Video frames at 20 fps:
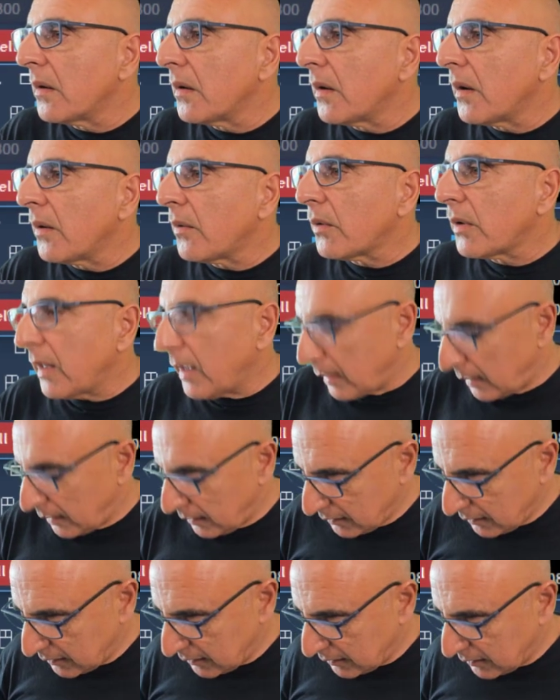I want to
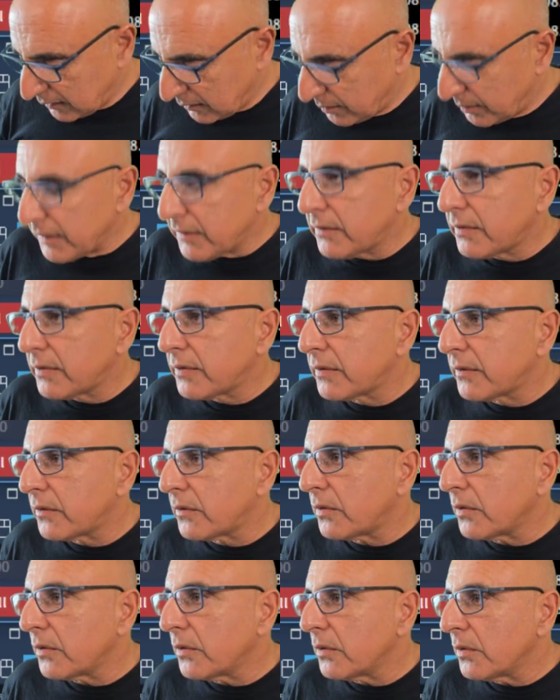add a little bit
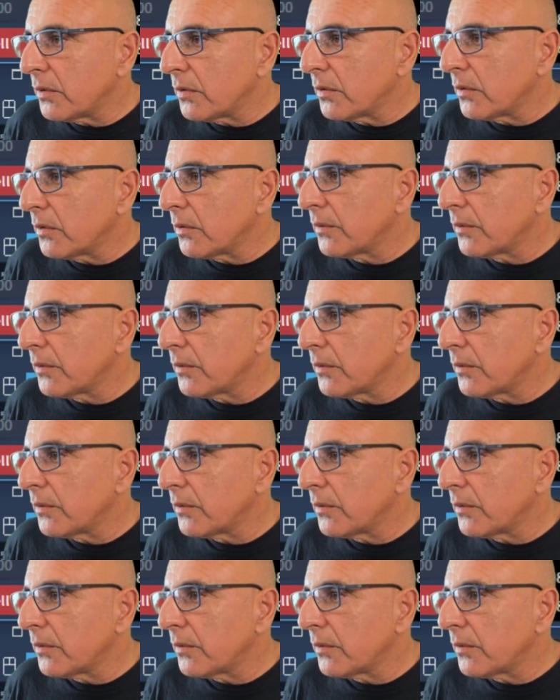to